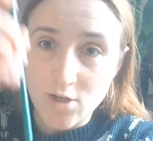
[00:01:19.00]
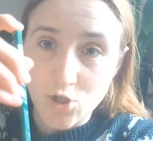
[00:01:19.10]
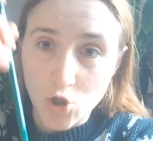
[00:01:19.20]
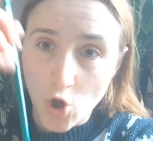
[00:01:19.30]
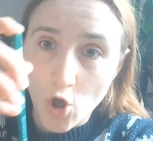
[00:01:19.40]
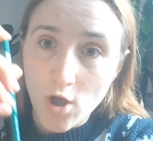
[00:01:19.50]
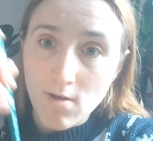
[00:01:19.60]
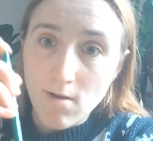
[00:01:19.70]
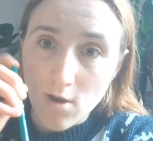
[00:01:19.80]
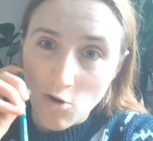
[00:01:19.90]
dot
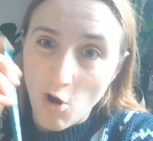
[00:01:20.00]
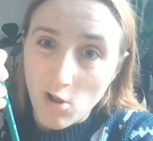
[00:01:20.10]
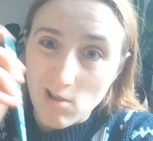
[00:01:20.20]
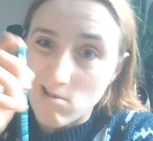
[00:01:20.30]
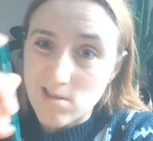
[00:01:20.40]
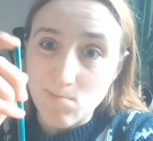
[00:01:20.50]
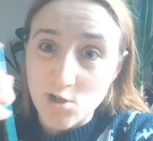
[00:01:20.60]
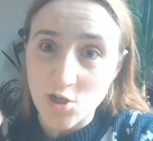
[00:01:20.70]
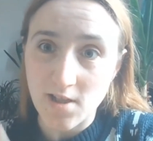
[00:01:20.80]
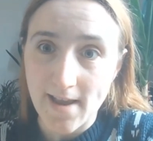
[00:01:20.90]
and not a little
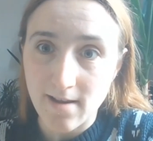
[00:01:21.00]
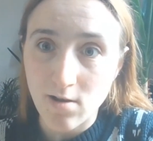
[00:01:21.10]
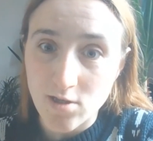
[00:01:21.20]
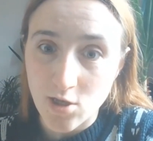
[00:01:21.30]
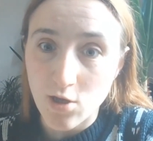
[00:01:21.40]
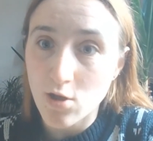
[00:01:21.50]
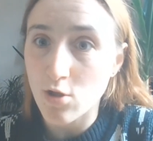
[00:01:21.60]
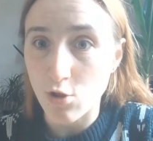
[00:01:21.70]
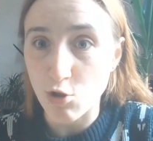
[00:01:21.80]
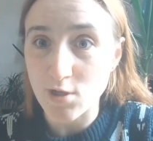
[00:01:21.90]
smudgy line because it
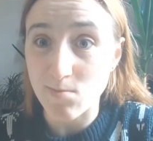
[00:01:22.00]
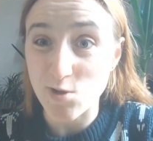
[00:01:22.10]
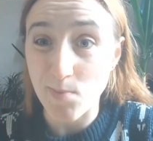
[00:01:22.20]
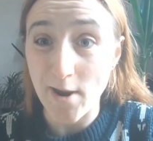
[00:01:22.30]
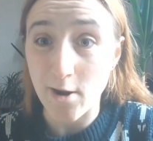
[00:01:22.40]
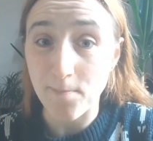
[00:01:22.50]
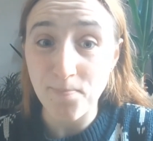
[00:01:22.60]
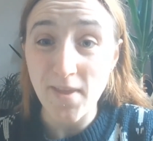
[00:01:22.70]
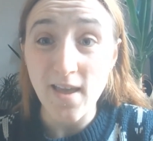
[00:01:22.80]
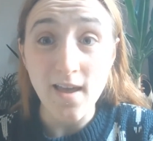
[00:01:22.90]
looks much better.
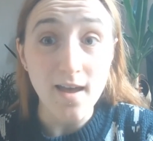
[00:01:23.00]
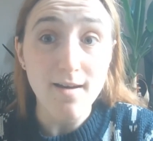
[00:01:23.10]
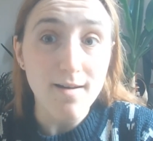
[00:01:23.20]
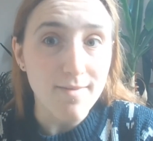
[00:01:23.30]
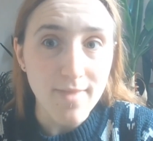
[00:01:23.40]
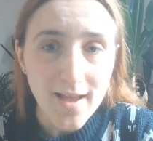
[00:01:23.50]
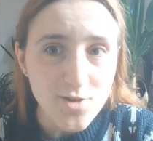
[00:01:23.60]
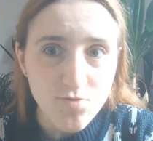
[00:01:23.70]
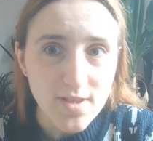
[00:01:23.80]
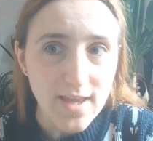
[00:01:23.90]
And
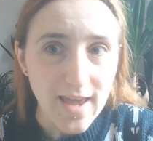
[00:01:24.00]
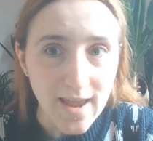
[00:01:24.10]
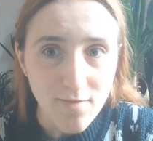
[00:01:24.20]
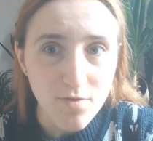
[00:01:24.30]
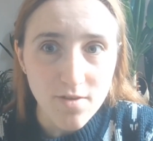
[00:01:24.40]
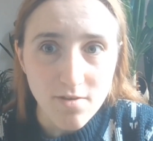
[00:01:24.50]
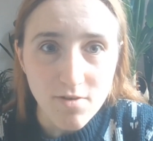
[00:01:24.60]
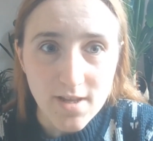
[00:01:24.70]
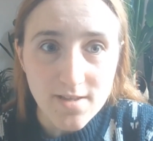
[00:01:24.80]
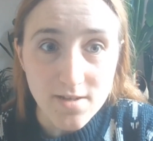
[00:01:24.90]
that's really everything you
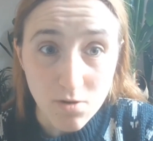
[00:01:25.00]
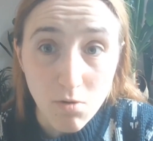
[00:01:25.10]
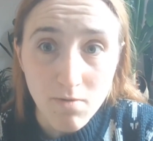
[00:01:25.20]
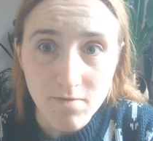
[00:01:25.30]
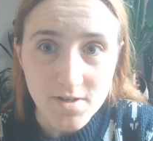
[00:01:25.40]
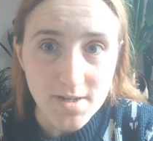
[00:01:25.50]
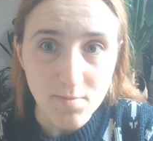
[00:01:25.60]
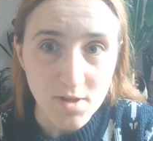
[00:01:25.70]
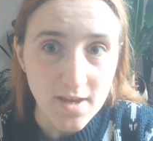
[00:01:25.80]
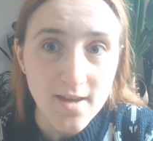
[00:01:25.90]
need to know for
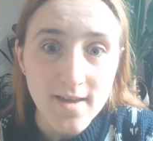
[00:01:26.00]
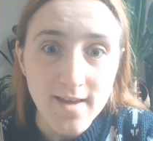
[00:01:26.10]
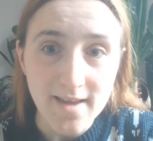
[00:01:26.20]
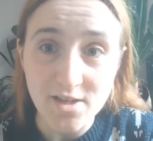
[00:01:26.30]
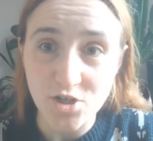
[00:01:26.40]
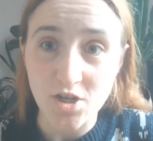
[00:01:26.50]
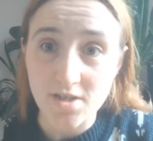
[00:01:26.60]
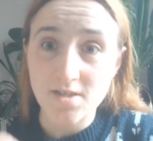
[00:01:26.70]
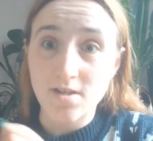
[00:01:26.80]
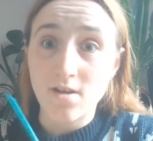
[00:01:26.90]
stippling. It's
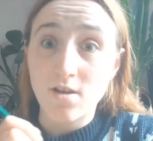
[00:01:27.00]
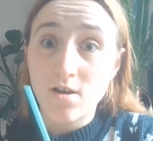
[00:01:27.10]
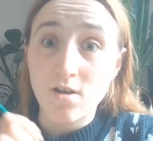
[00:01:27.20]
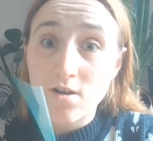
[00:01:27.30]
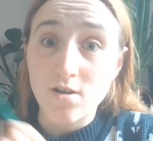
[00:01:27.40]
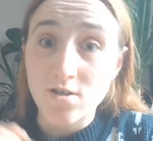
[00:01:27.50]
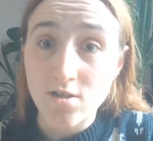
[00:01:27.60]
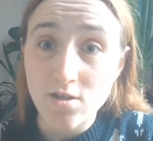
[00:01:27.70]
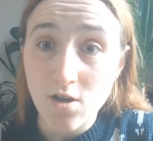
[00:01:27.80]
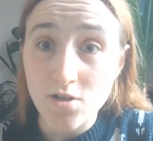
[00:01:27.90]
just
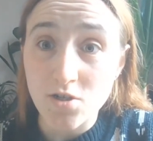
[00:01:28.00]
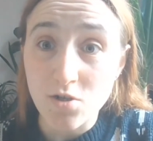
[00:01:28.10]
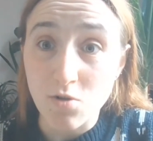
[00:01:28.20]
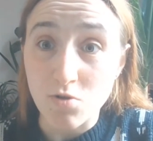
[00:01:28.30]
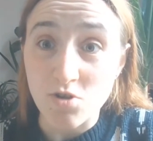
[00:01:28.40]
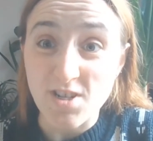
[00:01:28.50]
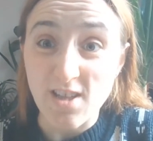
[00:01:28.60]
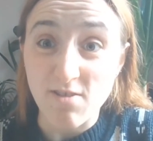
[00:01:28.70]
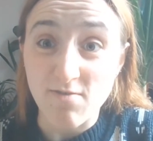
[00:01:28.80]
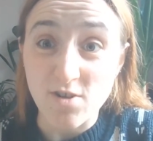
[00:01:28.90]
dots closer
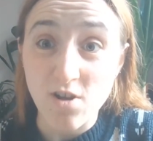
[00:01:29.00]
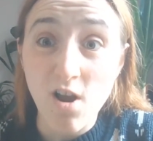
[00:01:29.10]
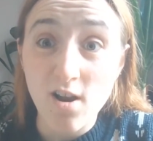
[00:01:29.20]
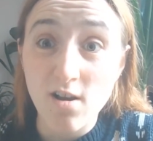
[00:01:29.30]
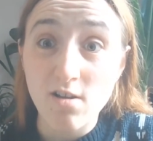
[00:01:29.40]
together for dark,